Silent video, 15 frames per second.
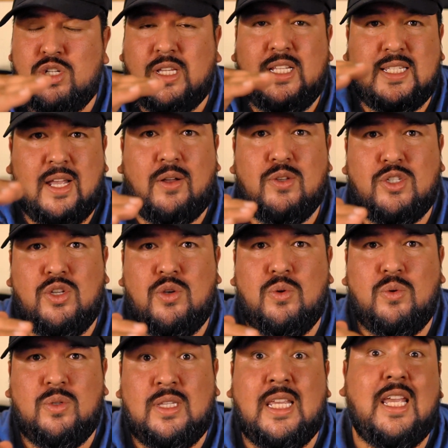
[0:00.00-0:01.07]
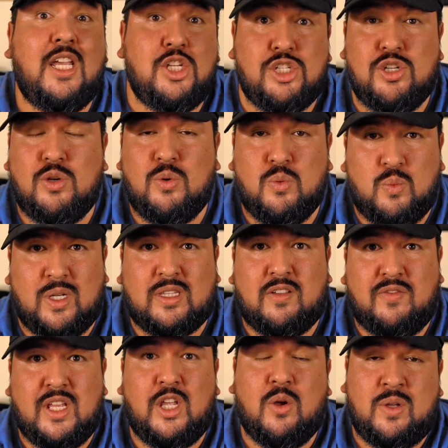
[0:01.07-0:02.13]
tells you the issue with the
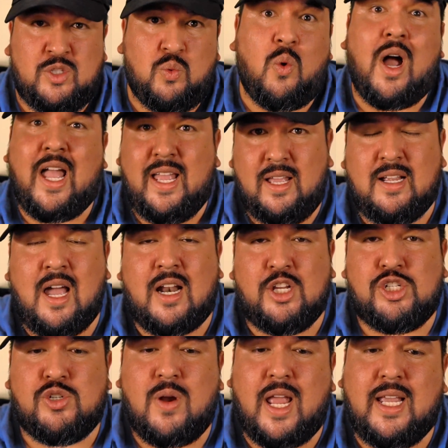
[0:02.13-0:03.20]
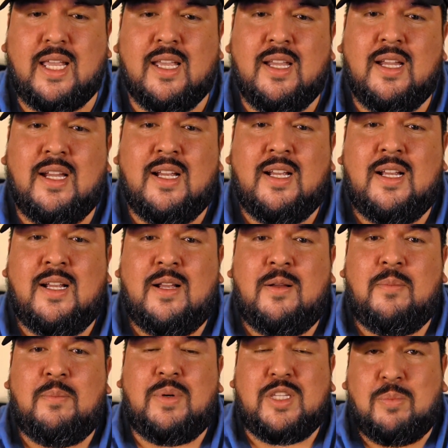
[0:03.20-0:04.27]
video and why it got a strike.
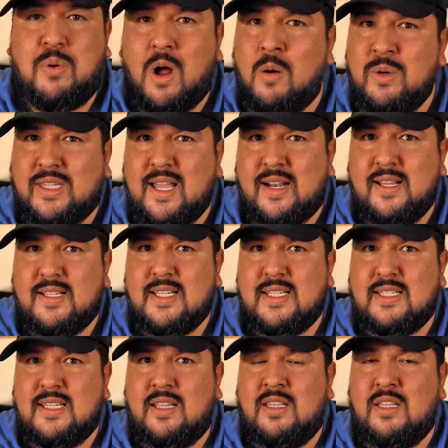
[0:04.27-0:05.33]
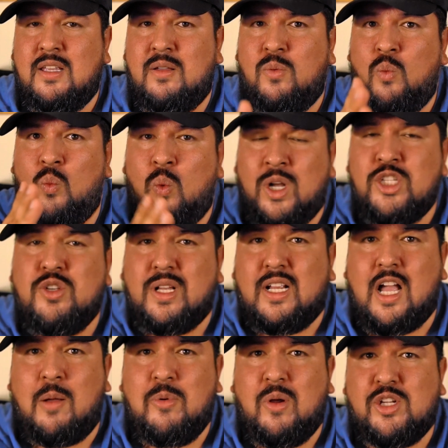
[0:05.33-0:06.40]
But the problem with that is once you get a
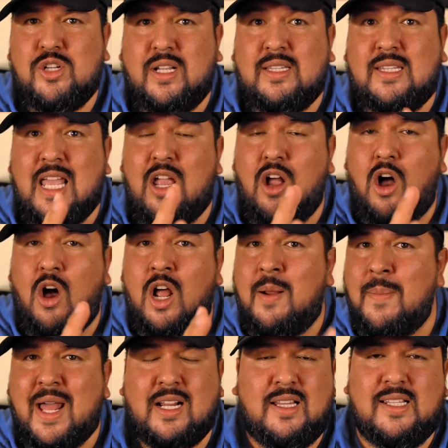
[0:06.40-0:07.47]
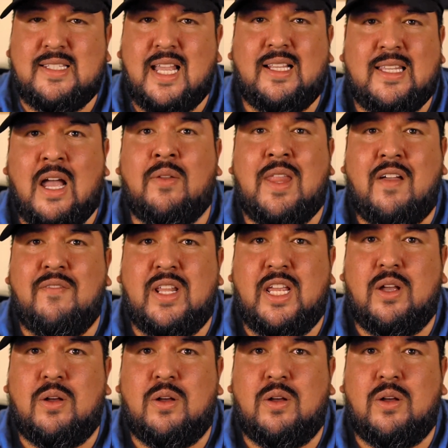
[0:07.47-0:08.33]
copyright strike, they automatically take down that video.